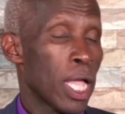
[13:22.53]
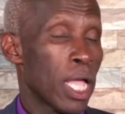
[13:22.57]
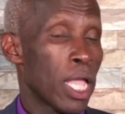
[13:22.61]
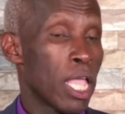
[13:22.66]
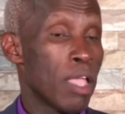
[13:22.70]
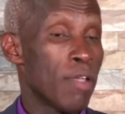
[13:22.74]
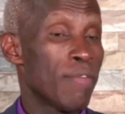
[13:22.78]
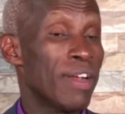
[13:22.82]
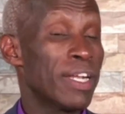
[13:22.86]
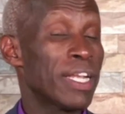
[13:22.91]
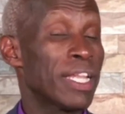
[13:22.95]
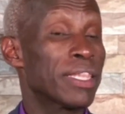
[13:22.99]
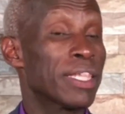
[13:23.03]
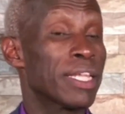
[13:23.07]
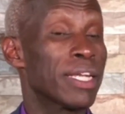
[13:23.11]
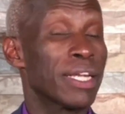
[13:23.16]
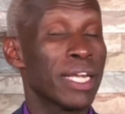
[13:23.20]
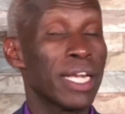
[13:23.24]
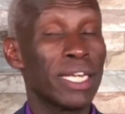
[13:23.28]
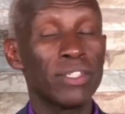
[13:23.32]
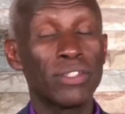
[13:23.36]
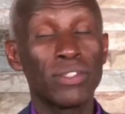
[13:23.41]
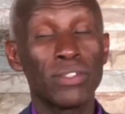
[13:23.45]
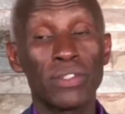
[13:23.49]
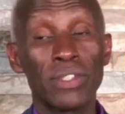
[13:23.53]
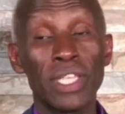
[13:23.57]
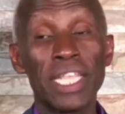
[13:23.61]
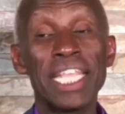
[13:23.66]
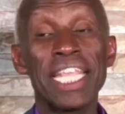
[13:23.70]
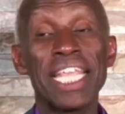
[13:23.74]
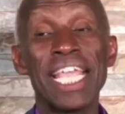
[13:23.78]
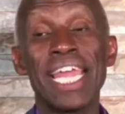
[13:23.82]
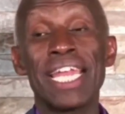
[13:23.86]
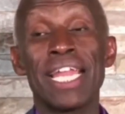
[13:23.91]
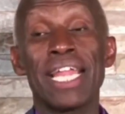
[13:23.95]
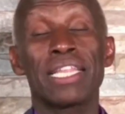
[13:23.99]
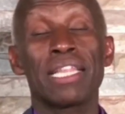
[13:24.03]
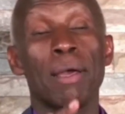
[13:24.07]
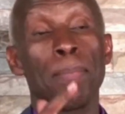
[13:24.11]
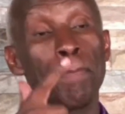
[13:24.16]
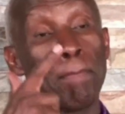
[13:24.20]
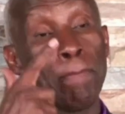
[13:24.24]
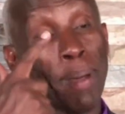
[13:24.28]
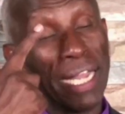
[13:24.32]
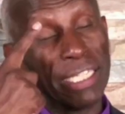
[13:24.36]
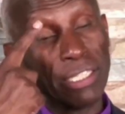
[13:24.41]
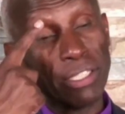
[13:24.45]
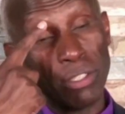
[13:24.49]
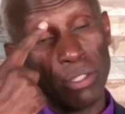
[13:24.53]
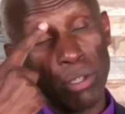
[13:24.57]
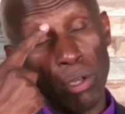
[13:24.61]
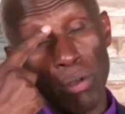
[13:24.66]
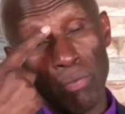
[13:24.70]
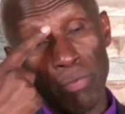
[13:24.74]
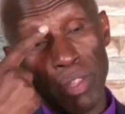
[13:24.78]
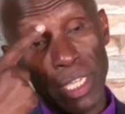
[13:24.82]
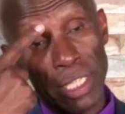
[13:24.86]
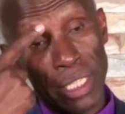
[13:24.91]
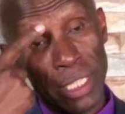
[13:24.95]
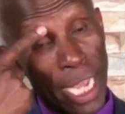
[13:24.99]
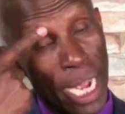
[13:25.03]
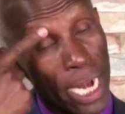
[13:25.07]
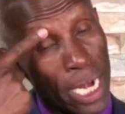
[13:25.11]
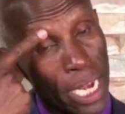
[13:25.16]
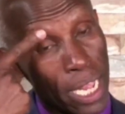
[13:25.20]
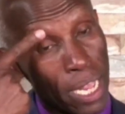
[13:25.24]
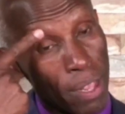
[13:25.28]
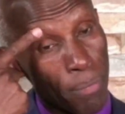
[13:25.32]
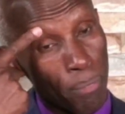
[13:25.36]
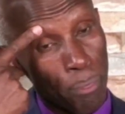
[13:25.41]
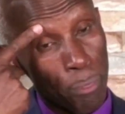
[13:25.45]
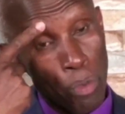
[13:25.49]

Even at the Red Sea and other parts of the journey,